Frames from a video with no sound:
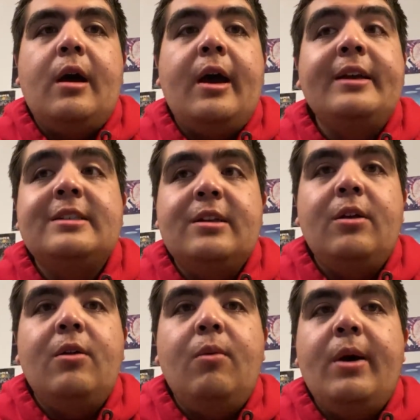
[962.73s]
I
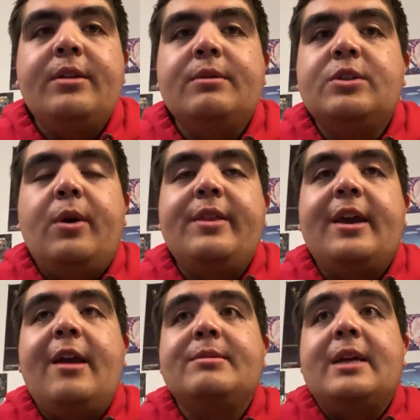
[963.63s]
still want to enjoy the
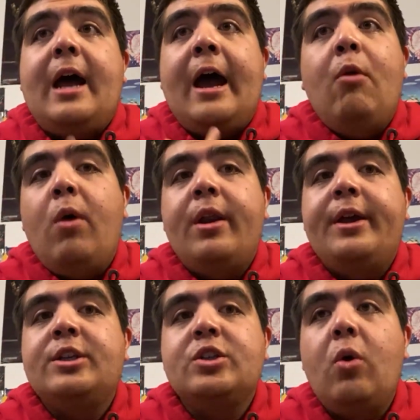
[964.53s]
games that I want to
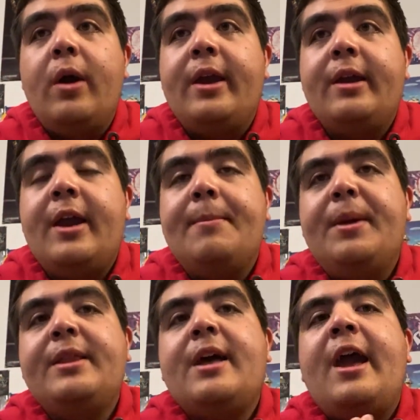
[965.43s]
enjoy. And
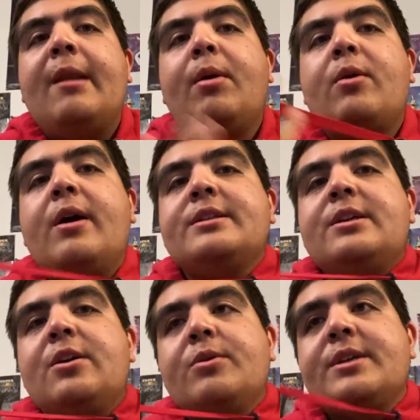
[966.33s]
being that Animal
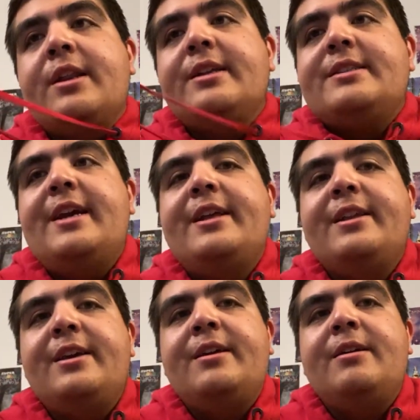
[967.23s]
Crossing goes on a
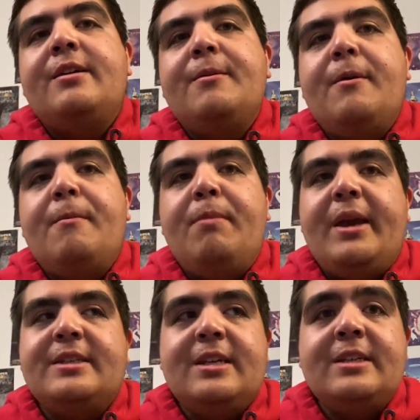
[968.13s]
daily
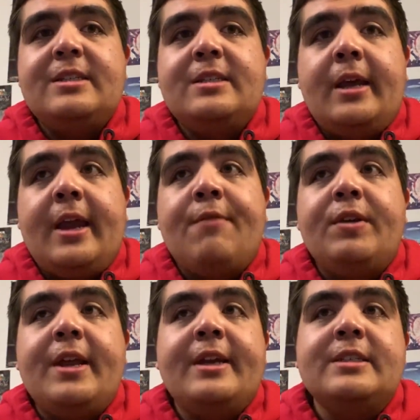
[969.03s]
basis, like
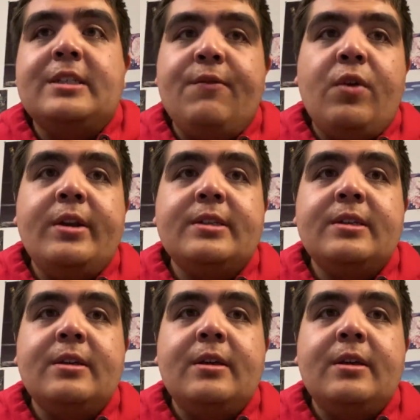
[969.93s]
every day is different,